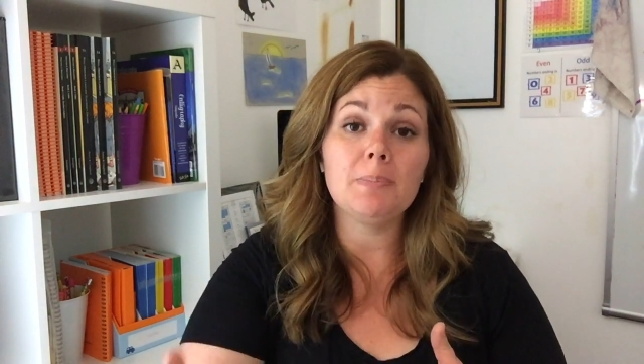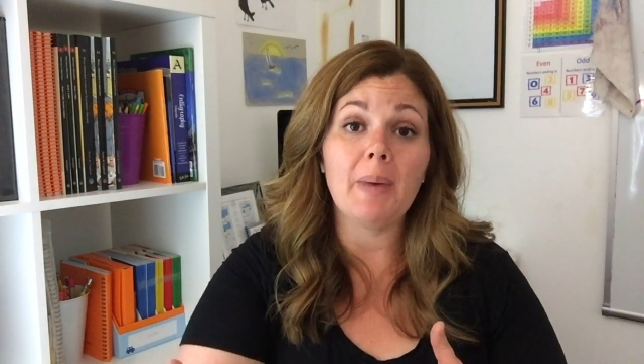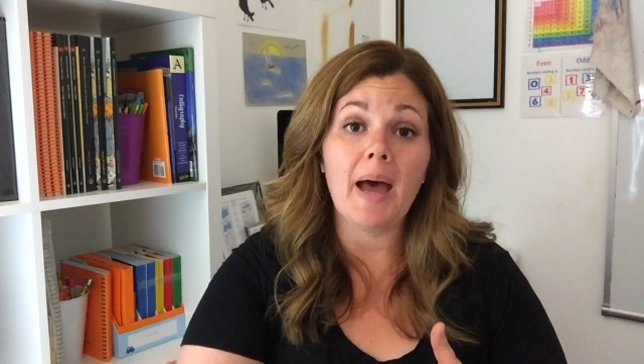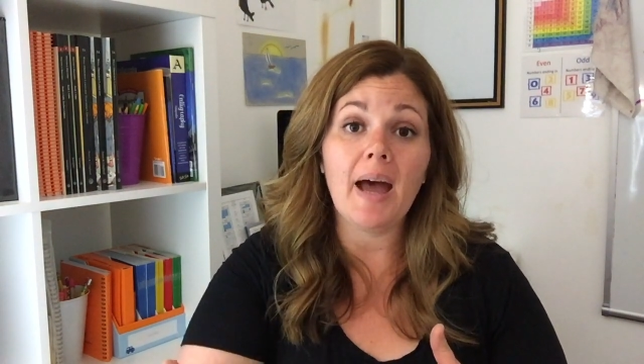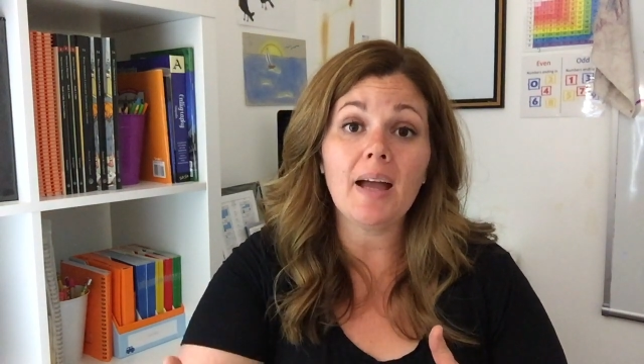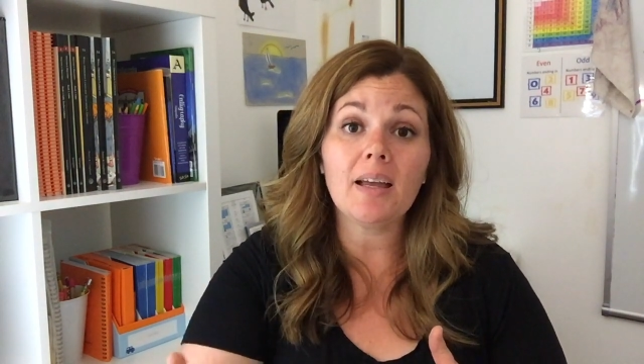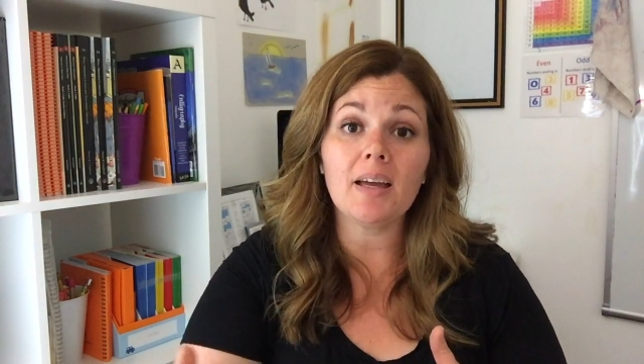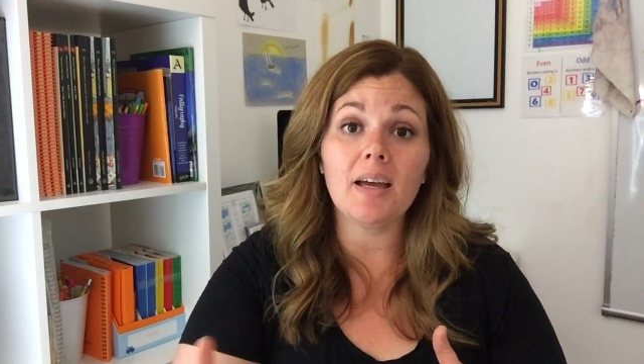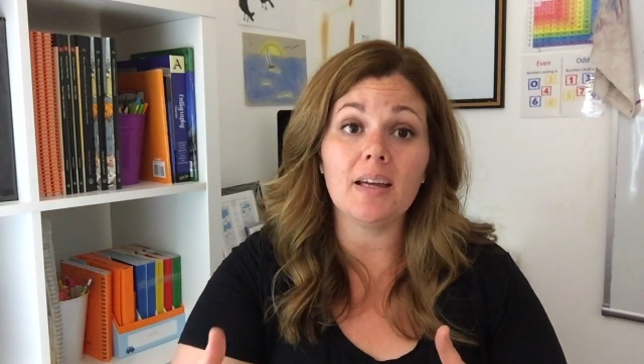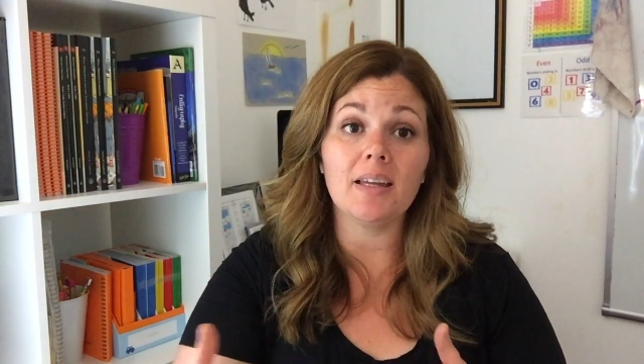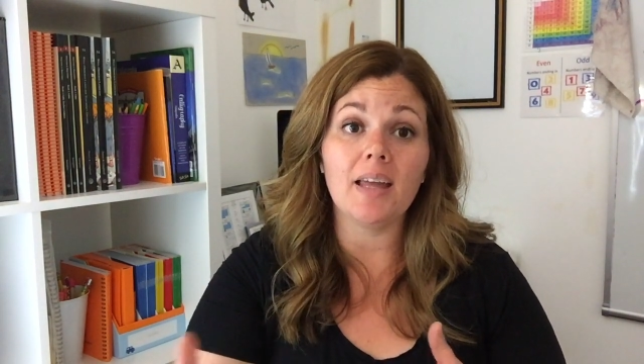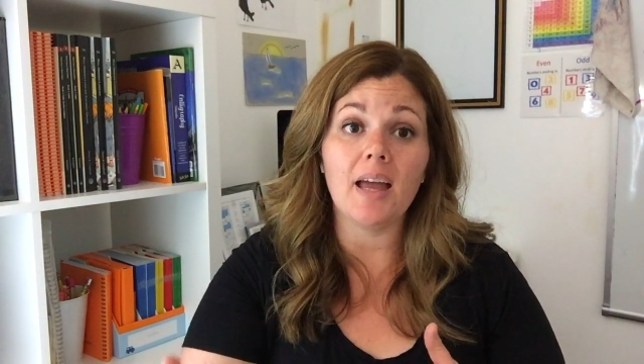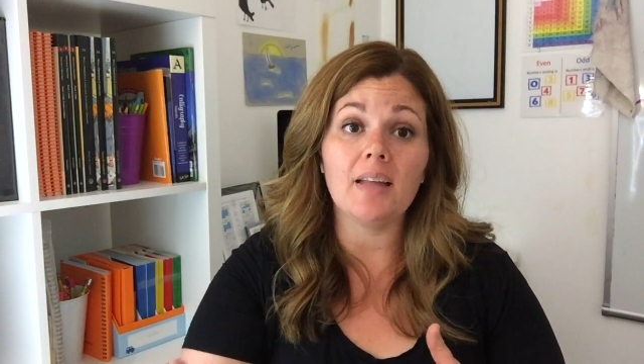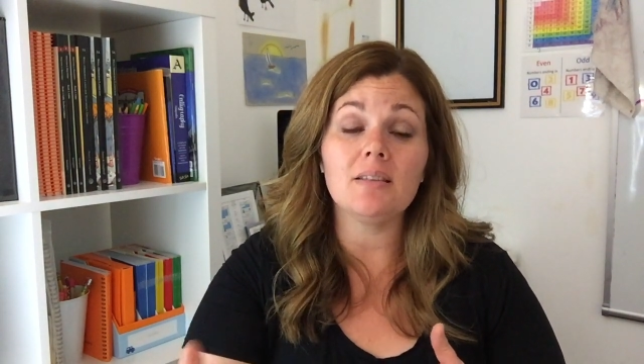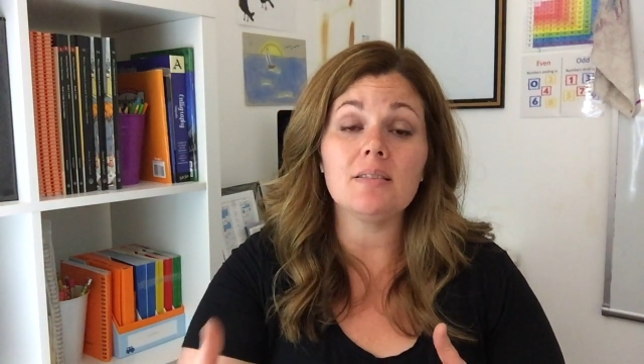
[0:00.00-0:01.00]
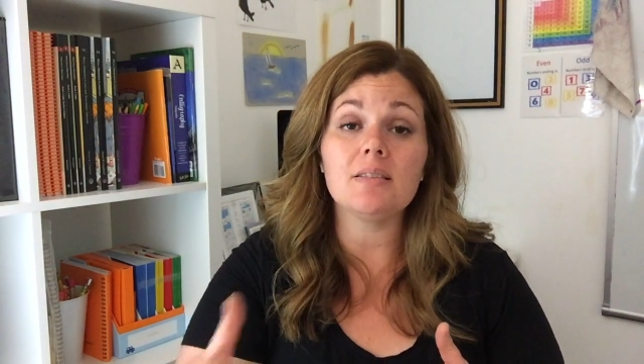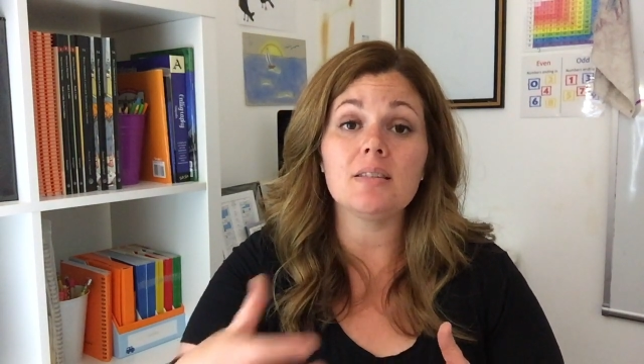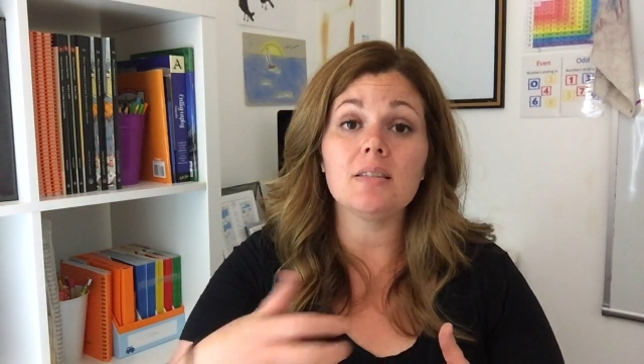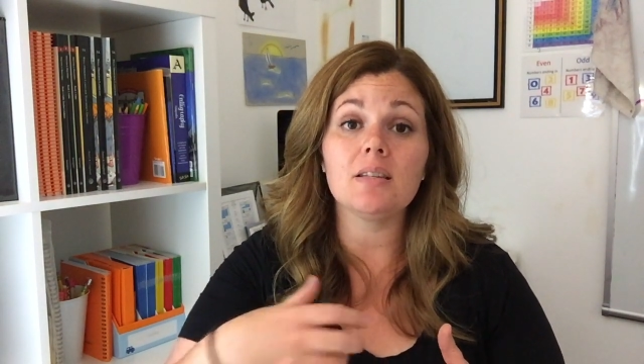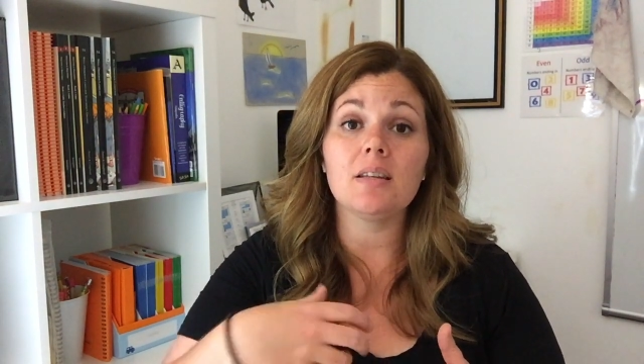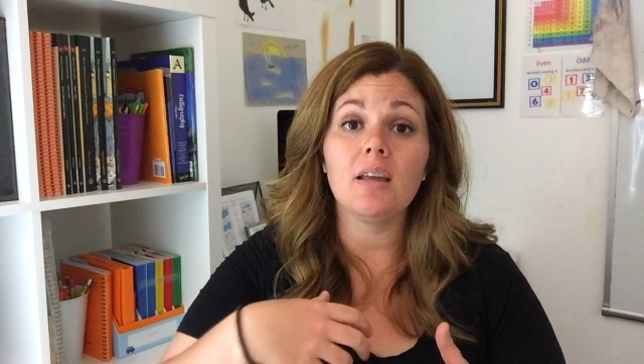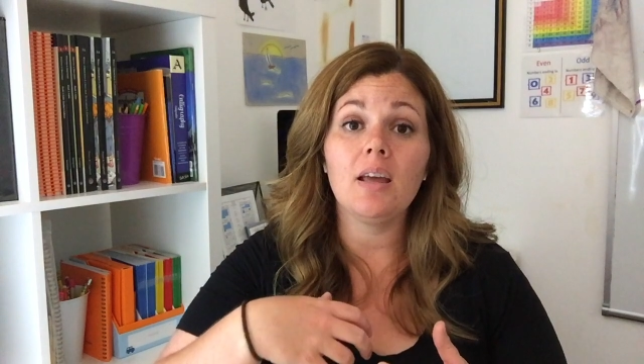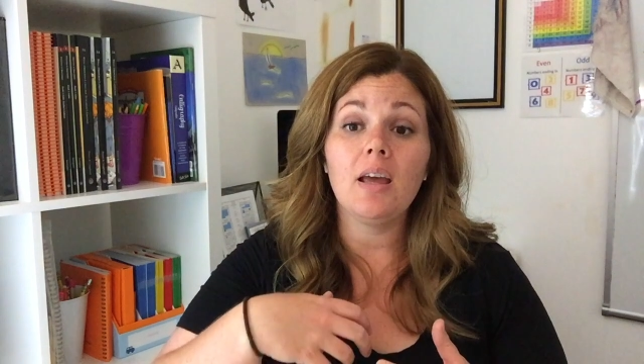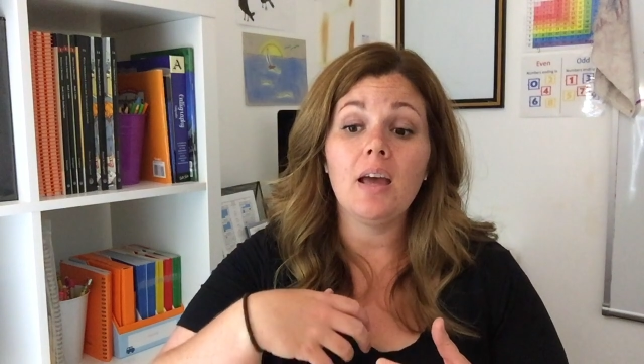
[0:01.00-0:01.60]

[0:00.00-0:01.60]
back against